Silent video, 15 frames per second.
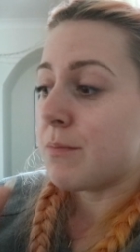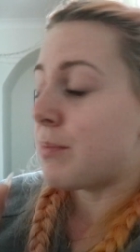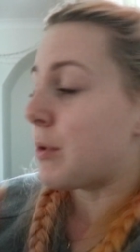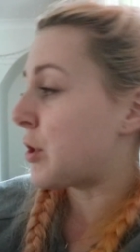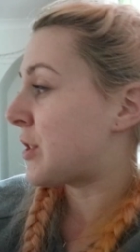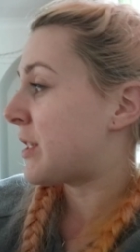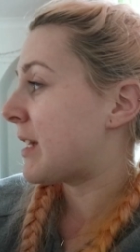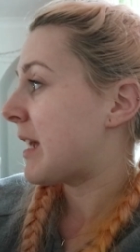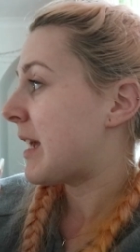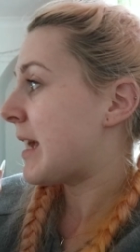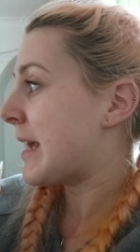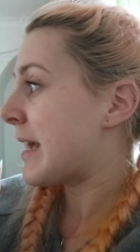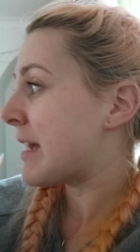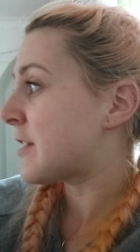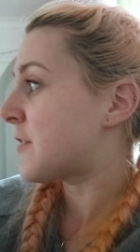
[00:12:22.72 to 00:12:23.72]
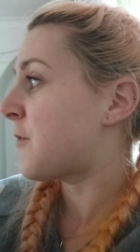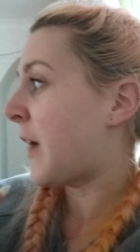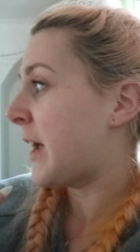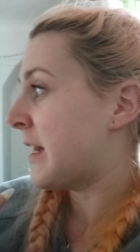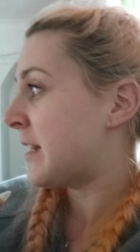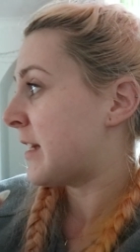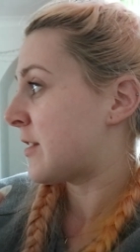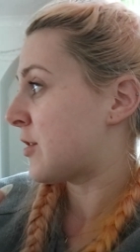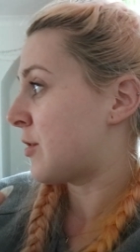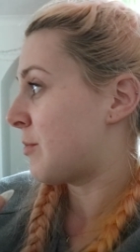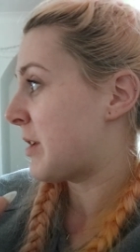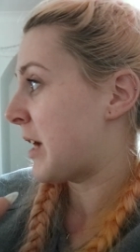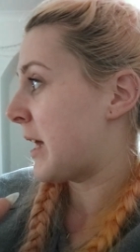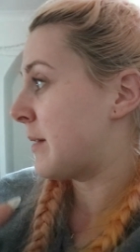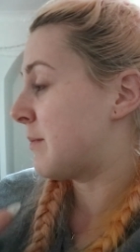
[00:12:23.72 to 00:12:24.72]
but he is fighting it
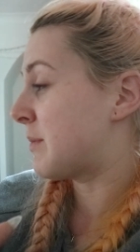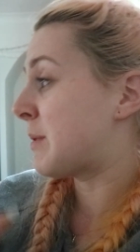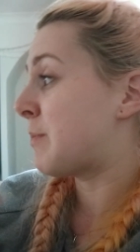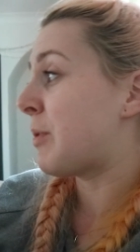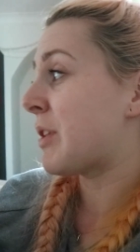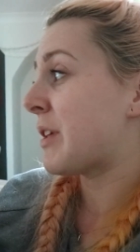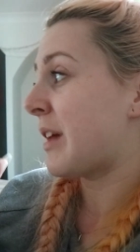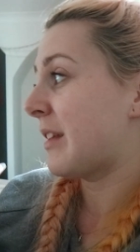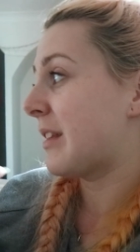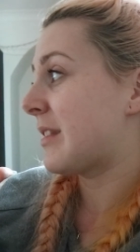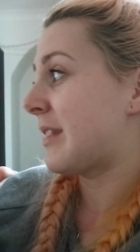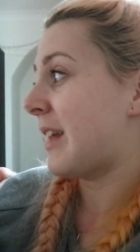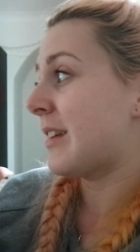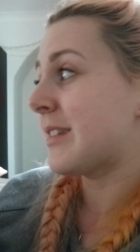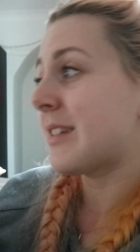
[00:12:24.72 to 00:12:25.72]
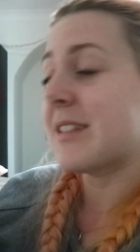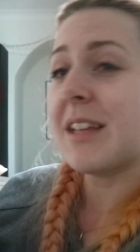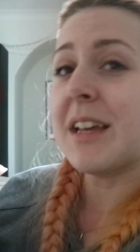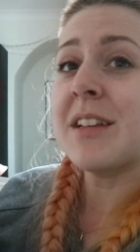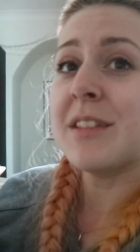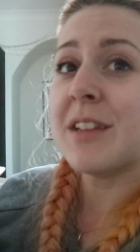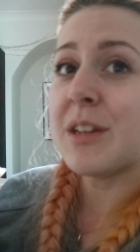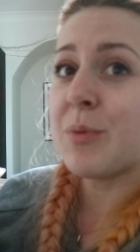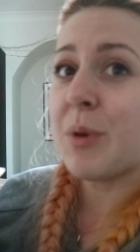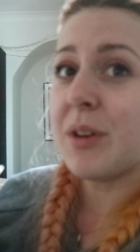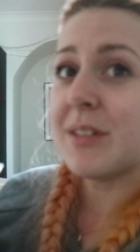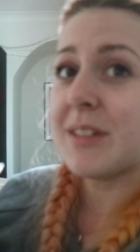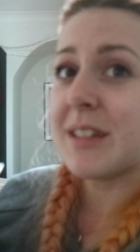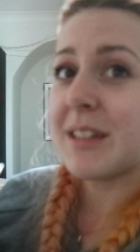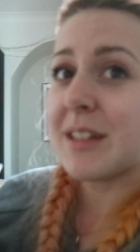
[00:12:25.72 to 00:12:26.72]
sometimes. But that's exciting that he
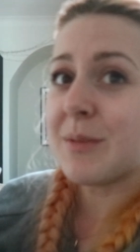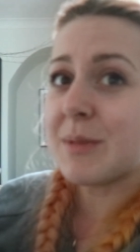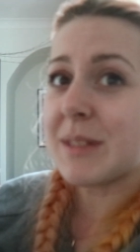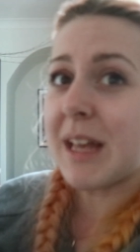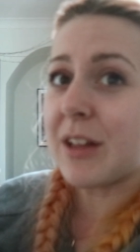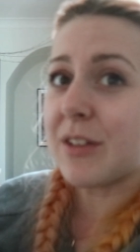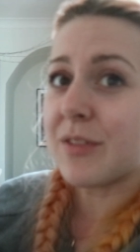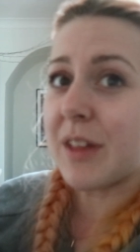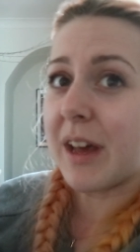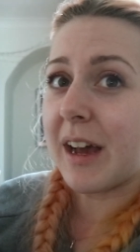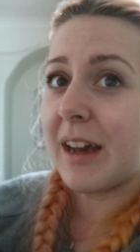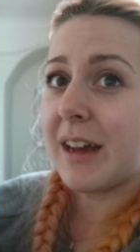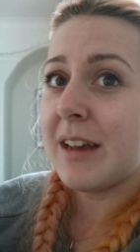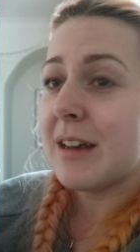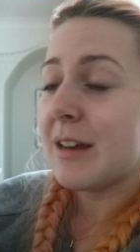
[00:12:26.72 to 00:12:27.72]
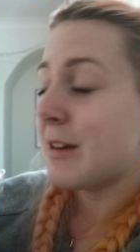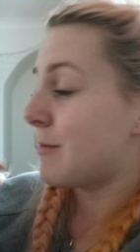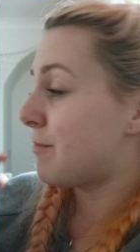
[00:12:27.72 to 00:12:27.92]
went and did it himself there.